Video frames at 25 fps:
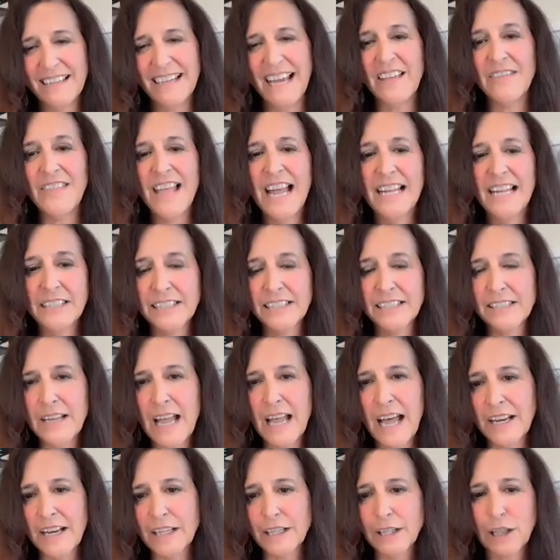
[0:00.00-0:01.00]
And that does
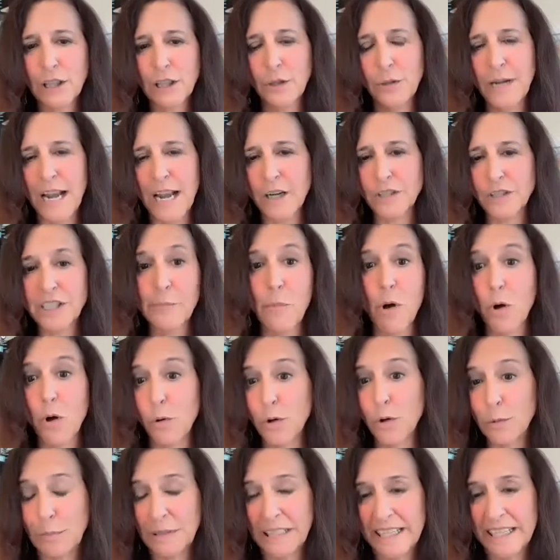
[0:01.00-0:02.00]
not include our small
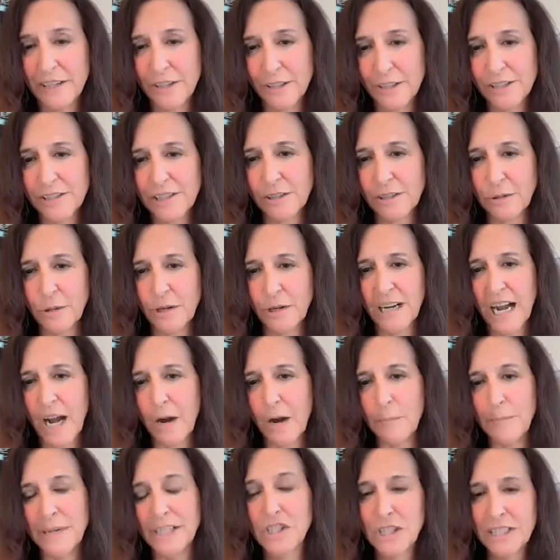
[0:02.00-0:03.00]
group leaders or
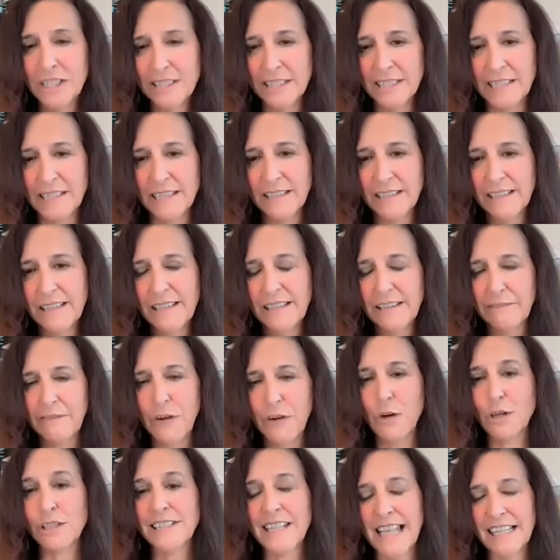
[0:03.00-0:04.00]
our missions
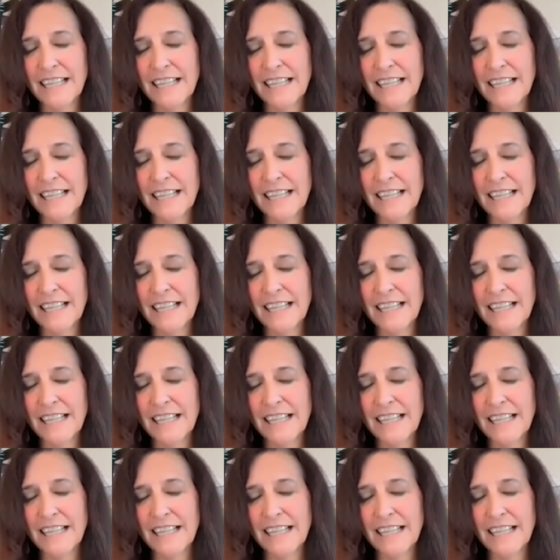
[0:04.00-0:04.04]
folks.